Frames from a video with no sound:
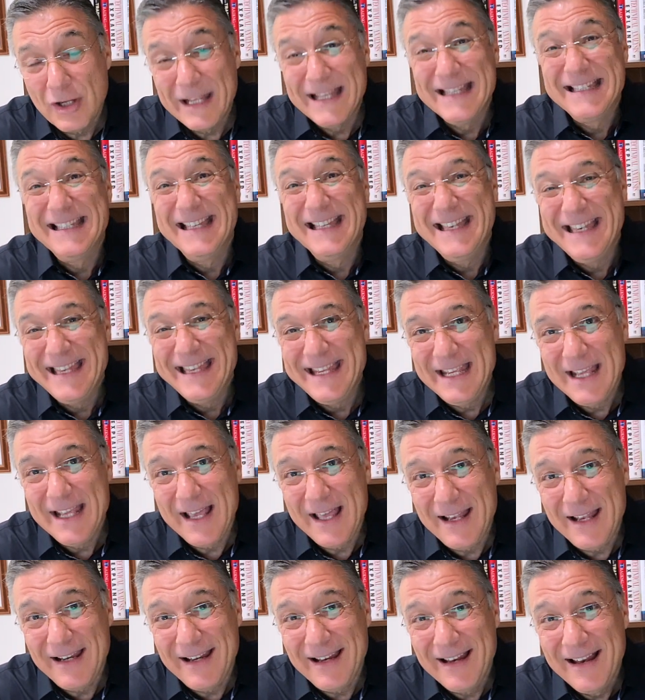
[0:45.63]

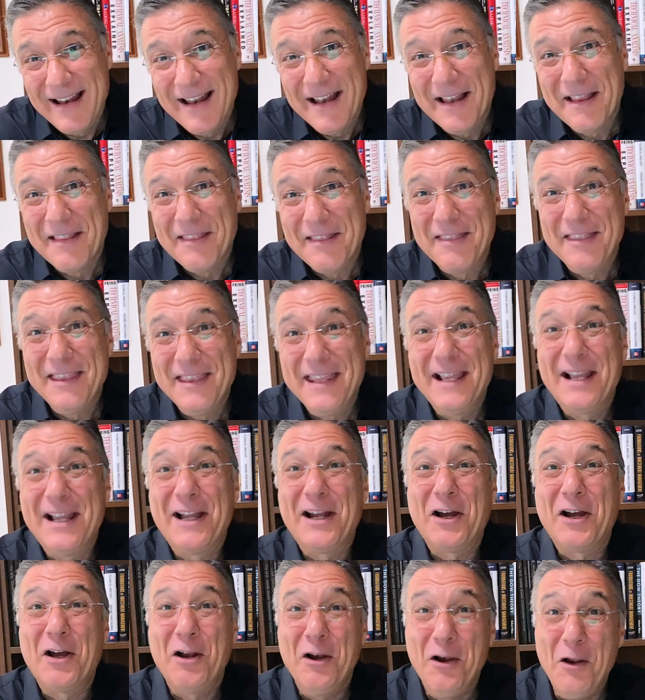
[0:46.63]
near the
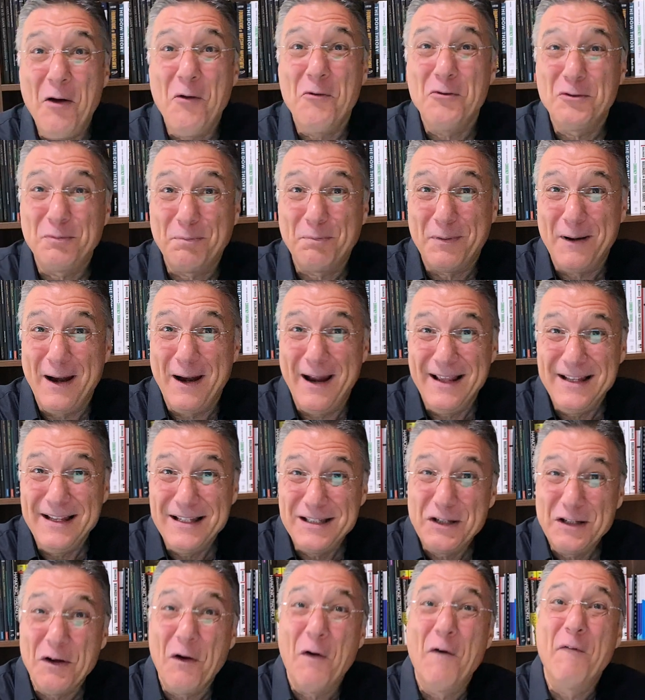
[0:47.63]
close
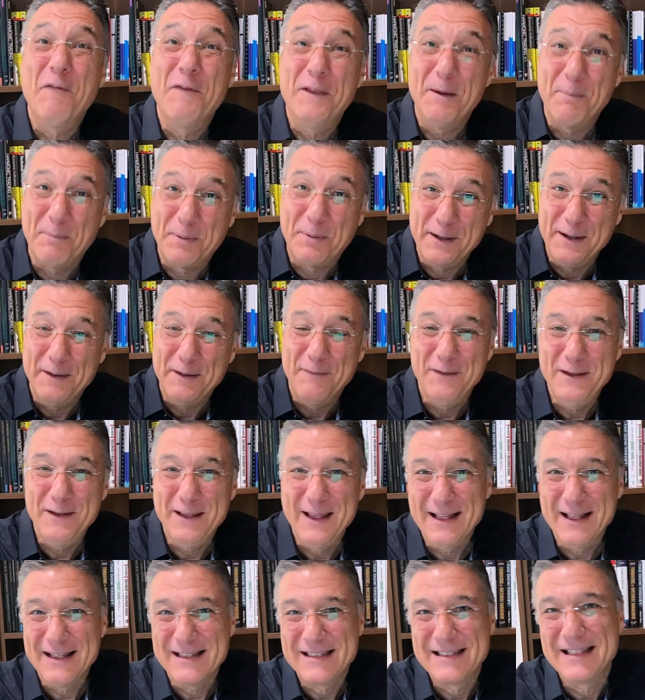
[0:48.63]
price of the
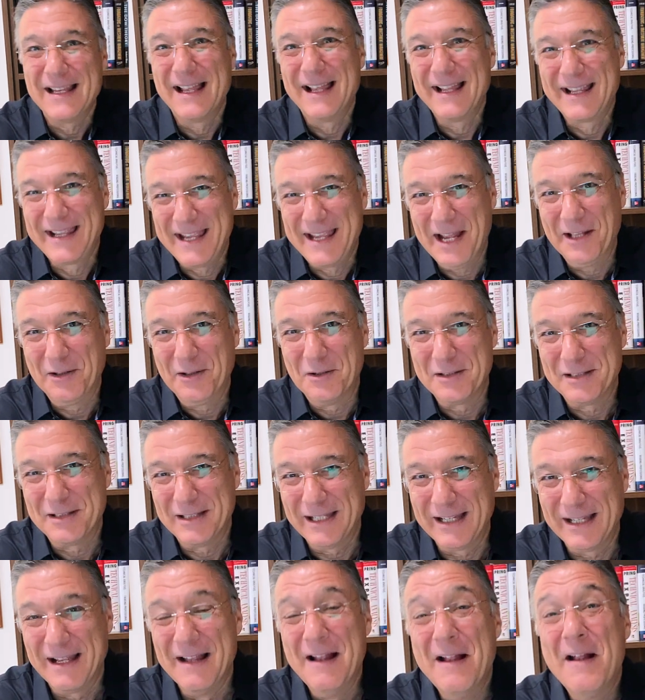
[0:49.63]
previous candlestick,